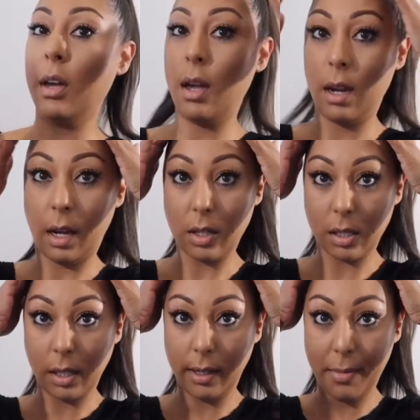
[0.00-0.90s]
And I
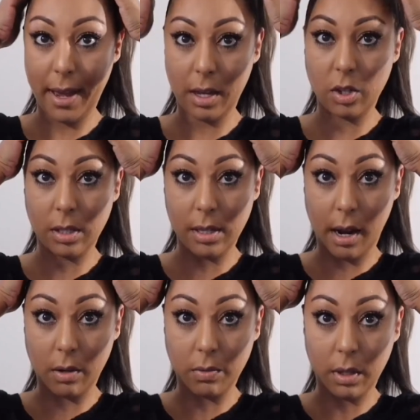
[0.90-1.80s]
just laid my edges
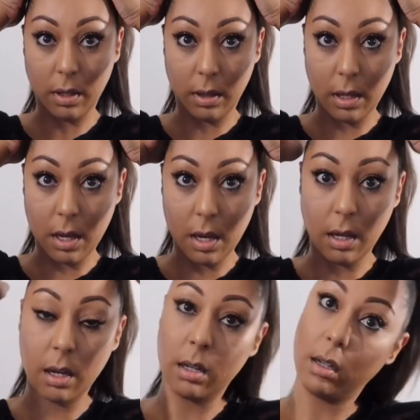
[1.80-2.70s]
down with the